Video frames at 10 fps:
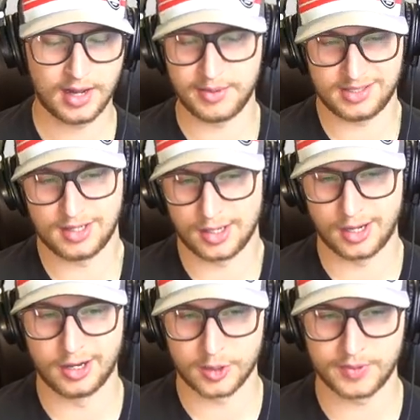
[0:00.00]
I mean, it's not
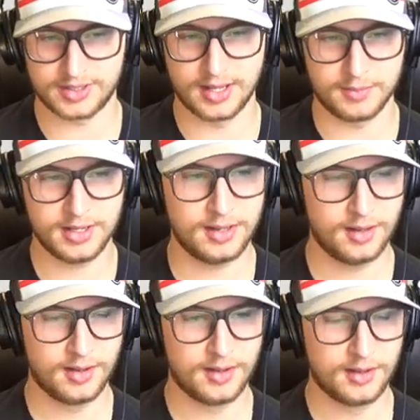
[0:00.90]
one hundred percent
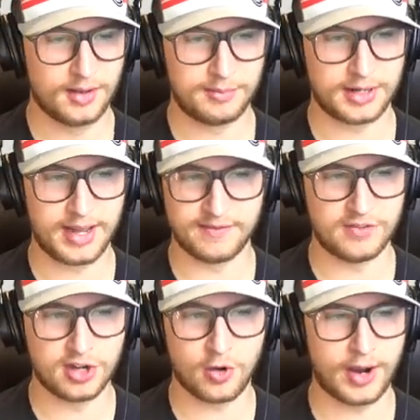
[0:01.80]
me, but I
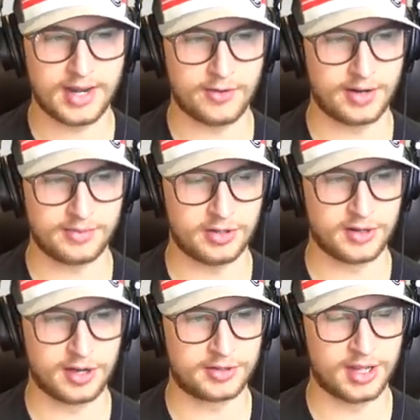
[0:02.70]
have no idea what I'm
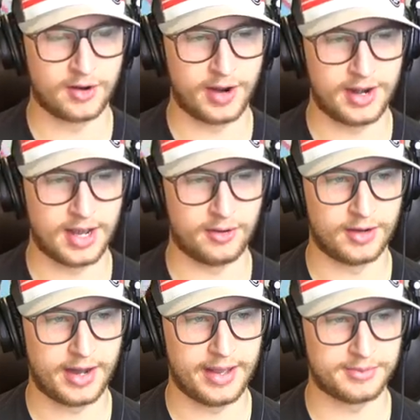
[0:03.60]
doing out there right
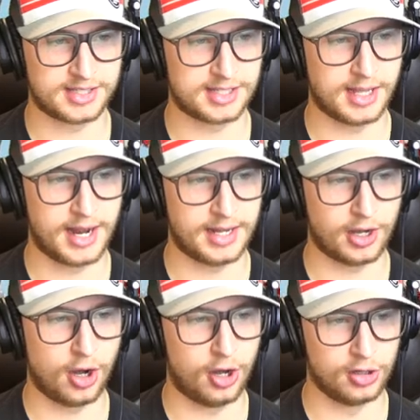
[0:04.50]
now. I am
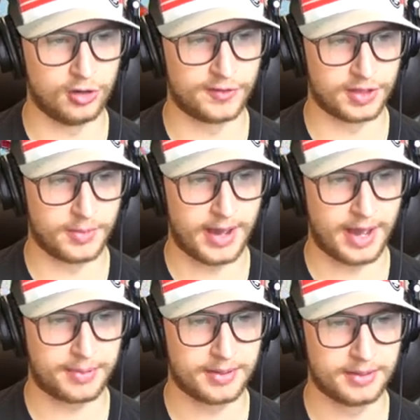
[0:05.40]
sliding all over the
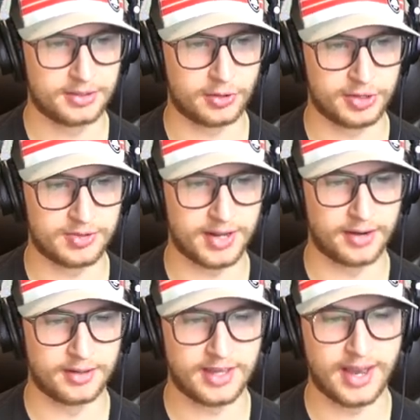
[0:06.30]
map. Don't you
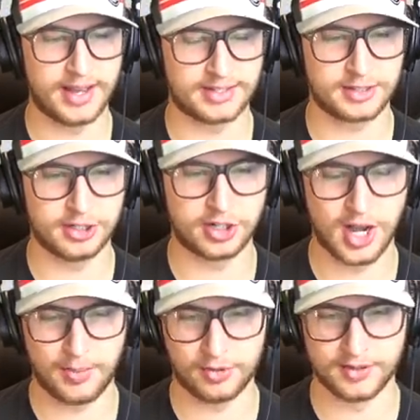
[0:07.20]
dare. Yes, good
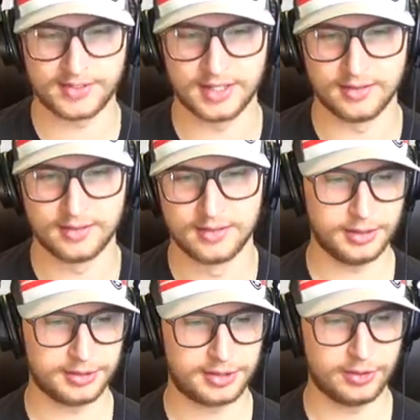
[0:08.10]
job, Olofsson.
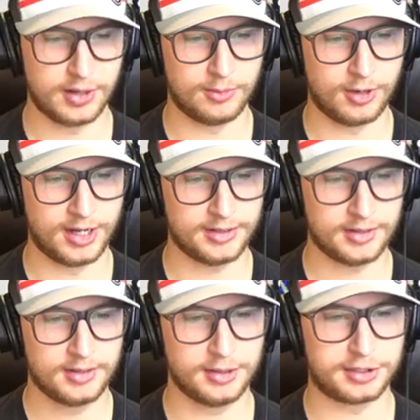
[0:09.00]
Little
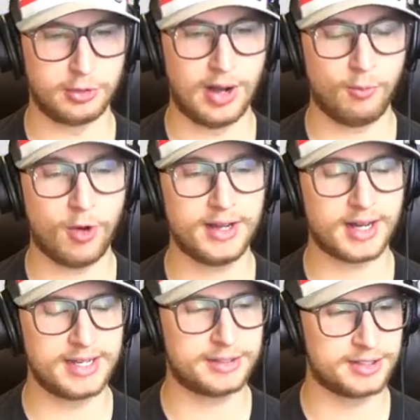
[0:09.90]
two-on-one. Little
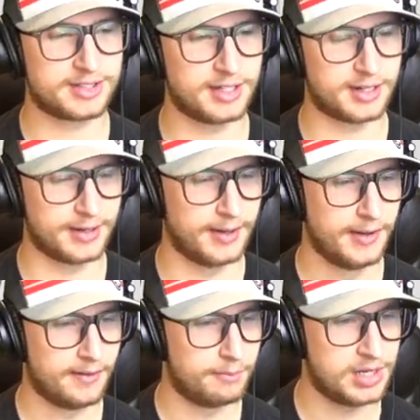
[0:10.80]
two-on-one. Eichel's gonna
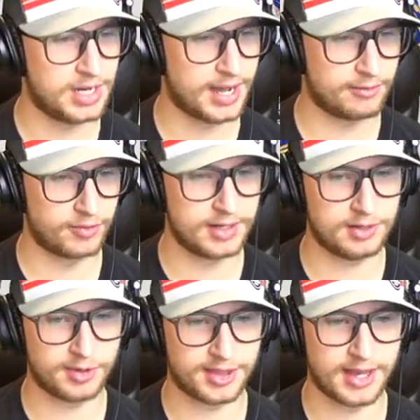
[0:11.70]
meet
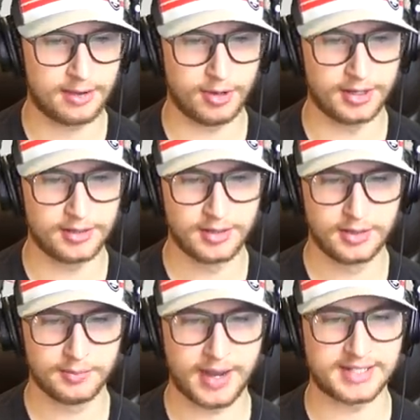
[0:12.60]
Irene with that one.
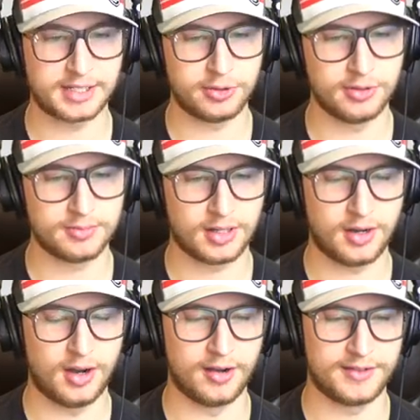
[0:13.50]
Pass it to him.
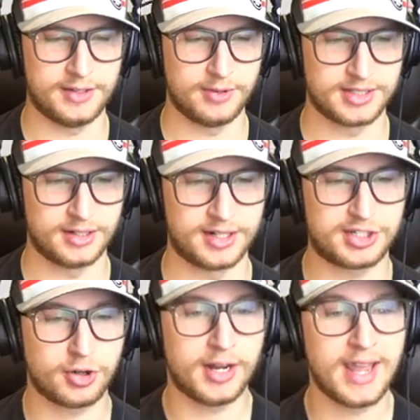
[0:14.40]
Oh, he wasn't on
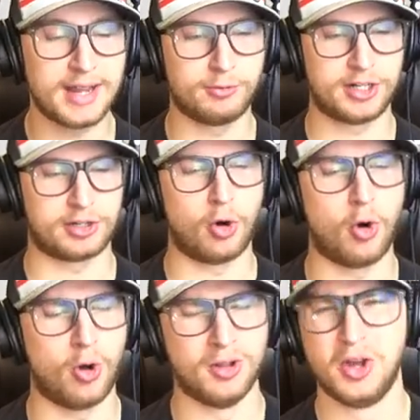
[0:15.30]
his strong hand. What a
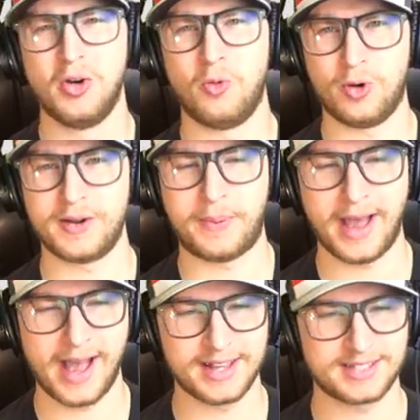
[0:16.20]
goal. What a
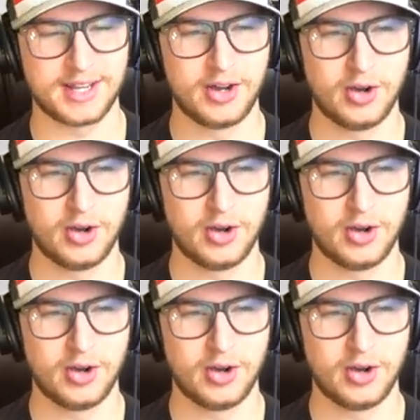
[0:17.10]
pass.